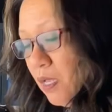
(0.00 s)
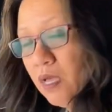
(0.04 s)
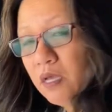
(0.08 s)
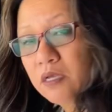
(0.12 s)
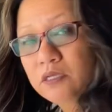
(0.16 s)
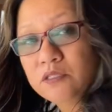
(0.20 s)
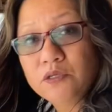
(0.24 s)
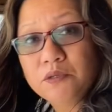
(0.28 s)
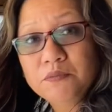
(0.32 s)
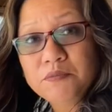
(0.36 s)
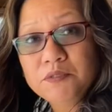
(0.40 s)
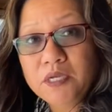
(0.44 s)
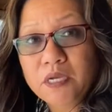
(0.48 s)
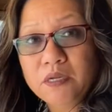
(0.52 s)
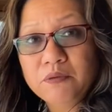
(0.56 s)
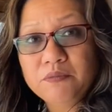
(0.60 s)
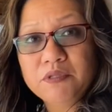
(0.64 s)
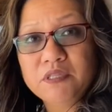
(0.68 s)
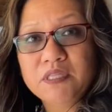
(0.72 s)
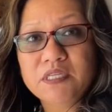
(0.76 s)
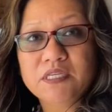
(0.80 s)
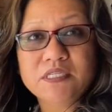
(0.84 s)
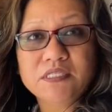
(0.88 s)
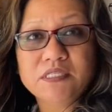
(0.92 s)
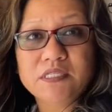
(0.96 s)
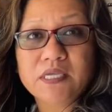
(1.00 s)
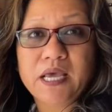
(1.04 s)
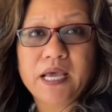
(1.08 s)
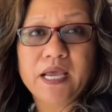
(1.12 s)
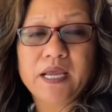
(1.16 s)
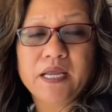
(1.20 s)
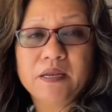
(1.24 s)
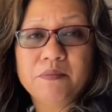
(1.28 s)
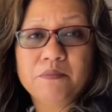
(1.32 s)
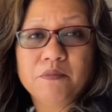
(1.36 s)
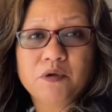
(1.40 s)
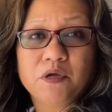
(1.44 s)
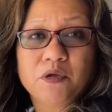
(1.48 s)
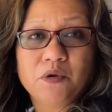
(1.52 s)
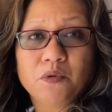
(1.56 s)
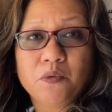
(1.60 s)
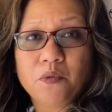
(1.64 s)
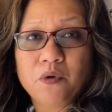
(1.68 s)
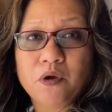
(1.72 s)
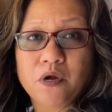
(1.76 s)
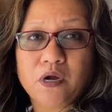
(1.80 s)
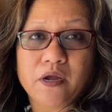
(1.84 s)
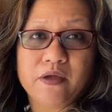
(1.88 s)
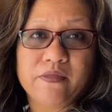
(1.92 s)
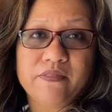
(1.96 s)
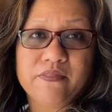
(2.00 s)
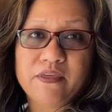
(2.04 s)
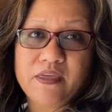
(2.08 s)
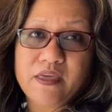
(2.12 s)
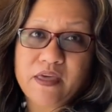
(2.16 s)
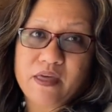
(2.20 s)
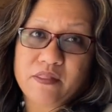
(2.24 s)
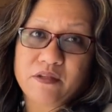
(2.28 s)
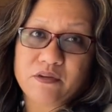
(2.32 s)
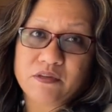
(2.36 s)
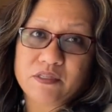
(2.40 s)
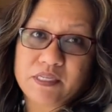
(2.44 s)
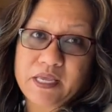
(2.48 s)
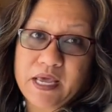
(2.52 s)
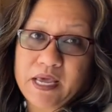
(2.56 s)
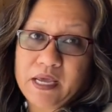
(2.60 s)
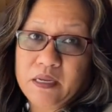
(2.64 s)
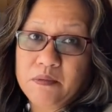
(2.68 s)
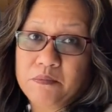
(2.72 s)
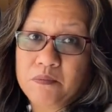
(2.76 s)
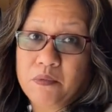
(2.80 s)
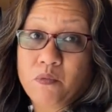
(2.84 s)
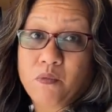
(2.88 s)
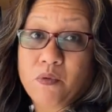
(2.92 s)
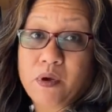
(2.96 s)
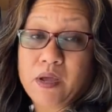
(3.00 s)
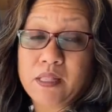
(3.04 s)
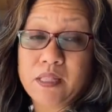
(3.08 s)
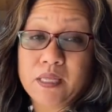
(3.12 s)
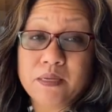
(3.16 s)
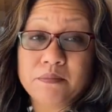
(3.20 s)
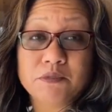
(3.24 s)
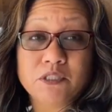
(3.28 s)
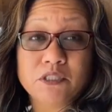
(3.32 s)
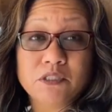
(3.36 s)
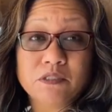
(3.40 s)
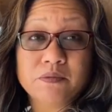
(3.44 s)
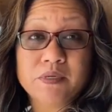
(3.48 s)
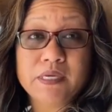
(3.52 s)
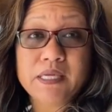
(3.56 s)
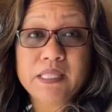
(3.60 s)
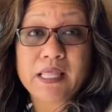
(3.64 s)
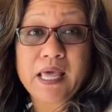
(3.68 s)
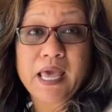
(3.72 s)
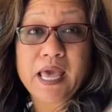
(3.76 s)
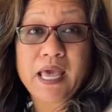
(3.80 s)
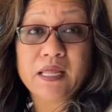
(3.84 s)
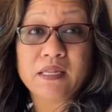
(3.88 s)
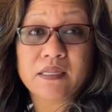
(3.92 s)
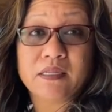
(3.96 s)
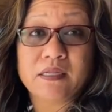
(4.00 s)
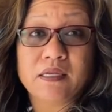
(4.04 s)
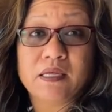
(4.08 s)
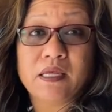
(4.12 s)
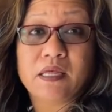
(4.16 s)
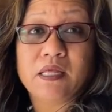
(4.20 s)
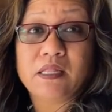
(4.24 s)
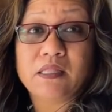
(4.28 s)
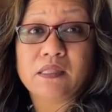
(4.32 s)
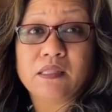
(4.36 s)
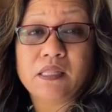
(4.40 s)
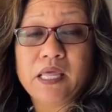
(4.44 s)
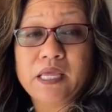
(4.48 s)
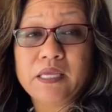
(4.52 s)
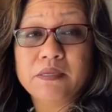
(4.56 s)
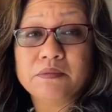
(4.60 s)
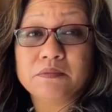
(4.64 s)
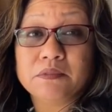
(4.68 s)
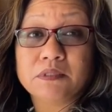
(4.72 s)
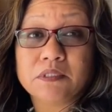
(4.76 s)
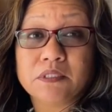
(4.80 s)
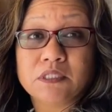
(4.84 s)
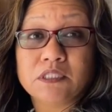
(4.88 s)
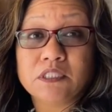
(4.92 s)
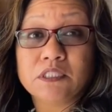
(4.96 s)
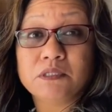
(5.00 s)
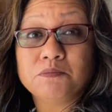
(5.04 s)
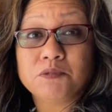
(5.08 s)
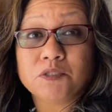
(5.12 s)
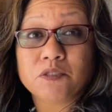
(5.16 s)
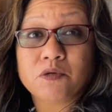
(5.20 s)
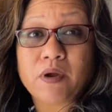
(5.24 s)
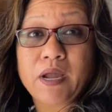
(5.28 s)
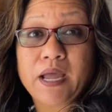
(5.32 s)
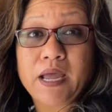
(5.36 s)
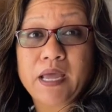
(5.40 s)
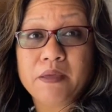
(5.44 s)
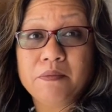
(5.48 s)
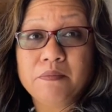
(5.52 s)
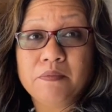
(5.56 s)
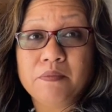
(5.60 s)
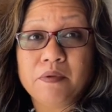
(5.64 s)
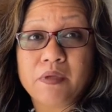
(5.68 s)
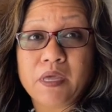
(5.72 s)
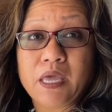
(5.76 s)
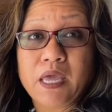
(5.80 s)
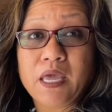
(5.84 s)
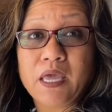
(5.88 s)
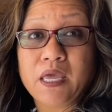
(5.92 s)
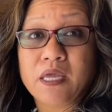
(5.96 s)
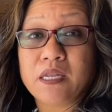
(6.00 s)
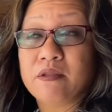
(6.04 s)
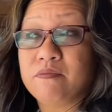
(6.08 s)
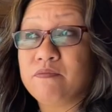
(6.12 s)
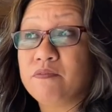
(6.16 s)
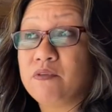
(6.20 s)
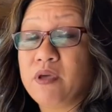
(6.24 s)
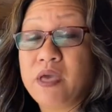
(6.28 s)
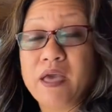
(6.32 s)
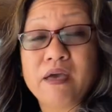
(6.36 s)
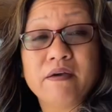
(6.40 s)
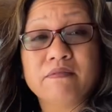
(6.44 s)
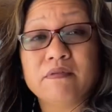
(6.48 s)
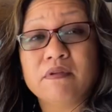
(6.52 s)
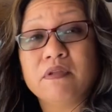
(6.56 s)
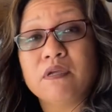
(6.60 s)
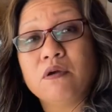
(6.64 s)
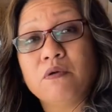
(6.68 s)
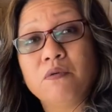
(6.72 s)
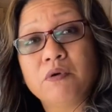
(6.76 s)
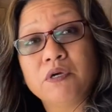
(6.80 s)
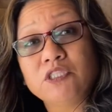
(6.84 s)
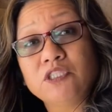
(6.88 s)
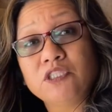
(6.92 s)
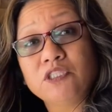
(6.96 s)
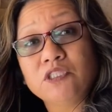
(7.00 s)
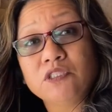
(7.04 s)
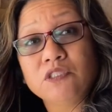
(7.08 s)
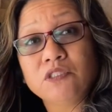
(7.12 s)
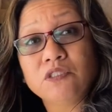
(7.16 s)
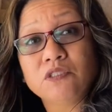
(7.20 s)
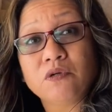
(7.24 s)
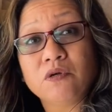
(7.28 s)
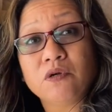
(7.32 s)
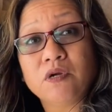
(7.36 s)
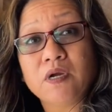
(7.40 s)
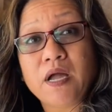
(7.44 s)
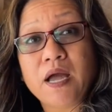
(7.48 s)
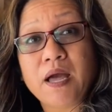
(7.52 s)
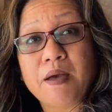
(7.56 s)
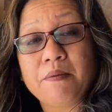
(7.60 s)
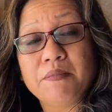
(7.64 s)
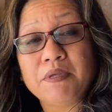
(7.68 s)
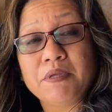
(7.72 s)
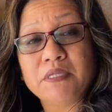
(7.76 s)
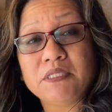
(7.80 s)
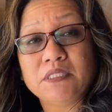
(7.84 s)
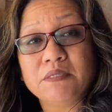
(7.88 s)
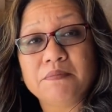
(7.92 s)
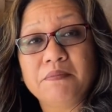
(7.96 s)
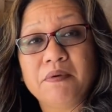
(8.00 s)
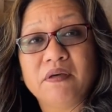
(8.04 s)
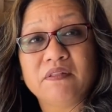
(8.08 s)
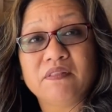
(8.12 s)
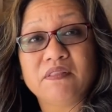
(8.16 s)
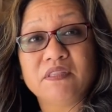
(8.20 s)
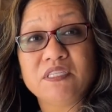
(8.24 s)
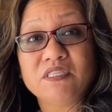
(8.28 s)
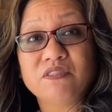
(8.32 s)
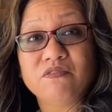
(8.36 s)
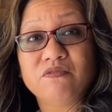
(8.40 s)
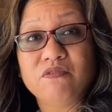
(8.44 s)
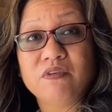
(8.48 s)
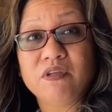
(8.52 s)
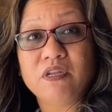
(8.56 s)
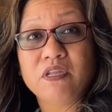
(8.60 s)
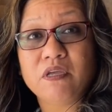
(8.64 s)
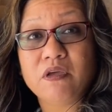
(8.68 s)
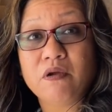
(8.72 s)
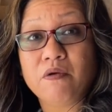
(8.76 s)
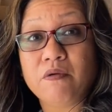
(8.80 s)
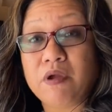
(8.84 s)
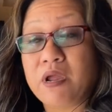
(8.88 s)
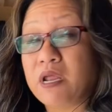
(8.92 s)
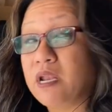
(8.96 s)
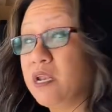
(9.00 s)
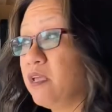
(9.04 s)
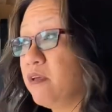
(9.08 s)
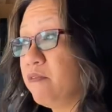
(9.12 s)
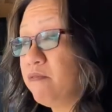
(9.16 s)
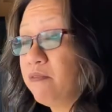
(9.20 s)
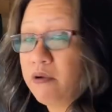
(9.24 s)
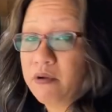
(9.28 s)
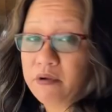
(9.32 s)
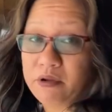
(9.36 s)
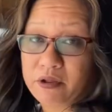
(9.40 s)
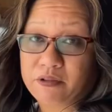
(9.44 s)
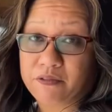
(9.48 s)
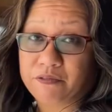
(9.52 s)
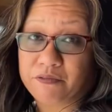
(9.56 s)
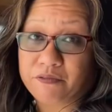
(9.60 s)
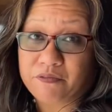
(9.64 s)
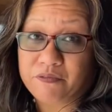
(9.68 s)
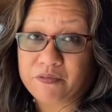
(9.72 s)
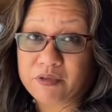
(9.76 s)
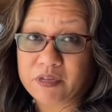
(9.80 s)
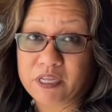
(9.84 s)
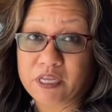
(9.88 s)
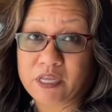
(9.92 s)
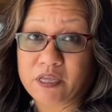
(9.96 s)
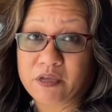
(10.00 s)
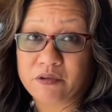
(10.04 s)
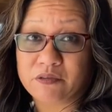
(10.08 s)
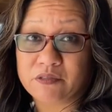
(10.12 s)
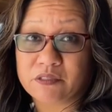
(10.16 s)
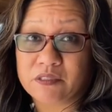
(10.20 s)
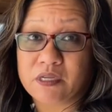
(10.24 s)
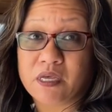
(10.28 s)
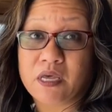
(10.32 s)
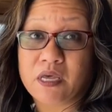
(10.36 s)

So I'm done with this side. I'm gonna work on the other side, but while I'm doing that, like subscribe, and if you have any questions or comments about this video or any of our other videos,